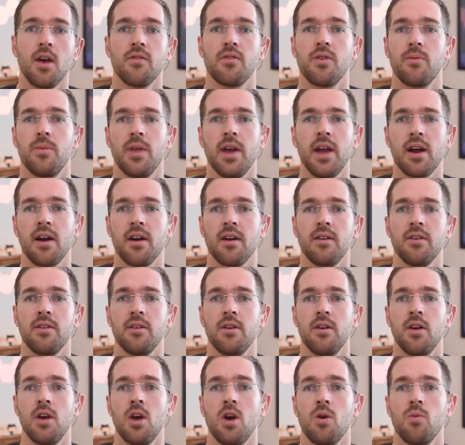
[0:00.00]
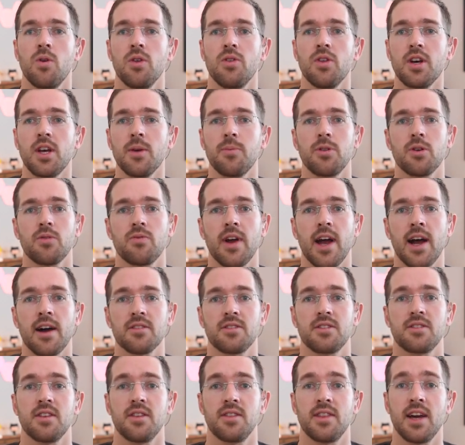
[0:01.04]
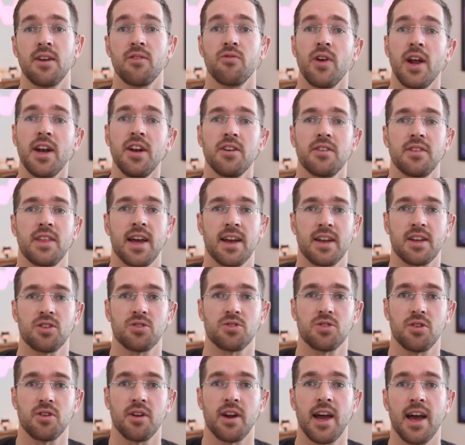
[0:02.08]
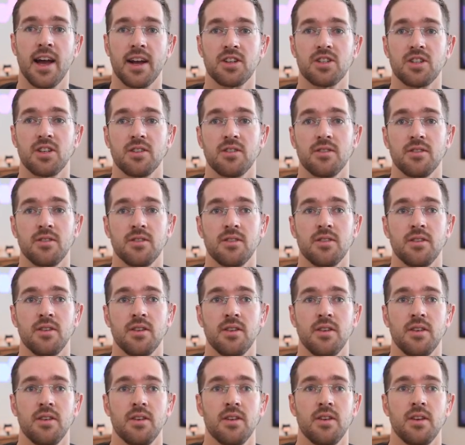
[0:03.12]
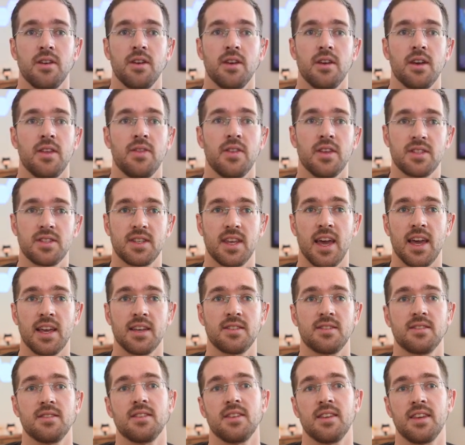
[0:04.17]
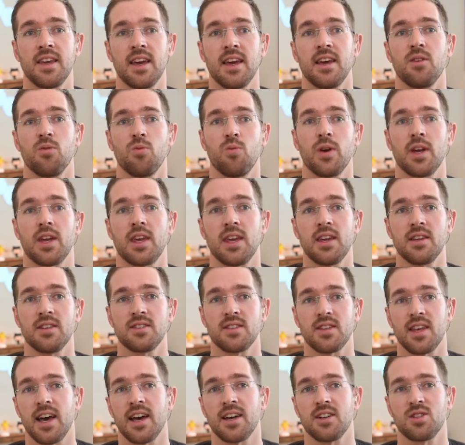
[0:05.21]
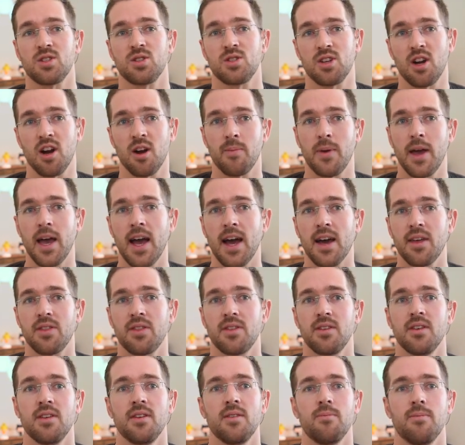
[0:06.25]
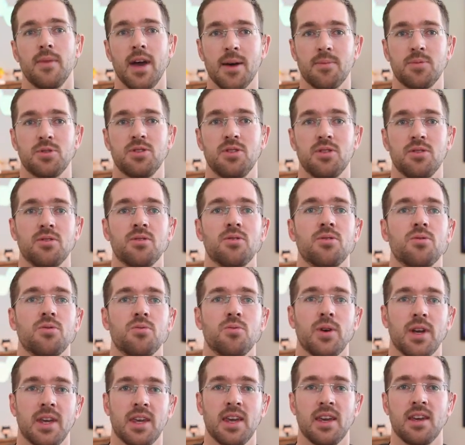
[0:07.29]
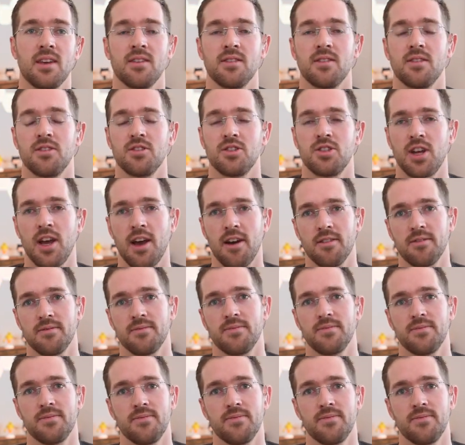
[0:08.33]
From there, we look up the routes that render that controller action. In this case, get wiki/path maps to wiki show.